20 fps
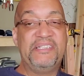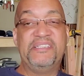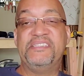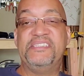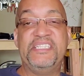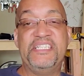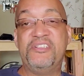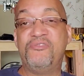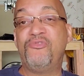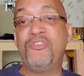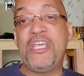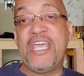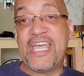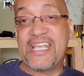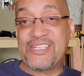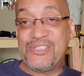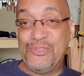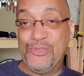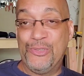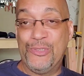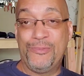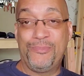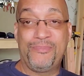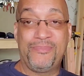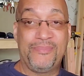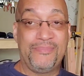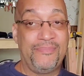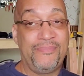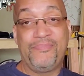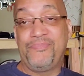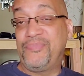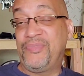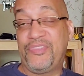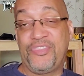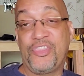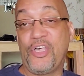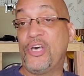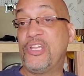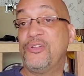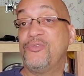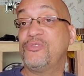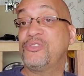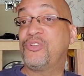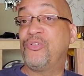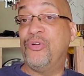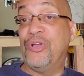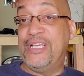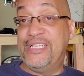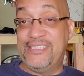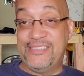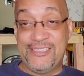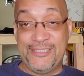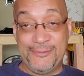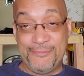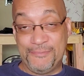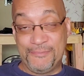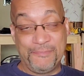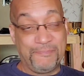Didn't react to him. Thought it was crazy.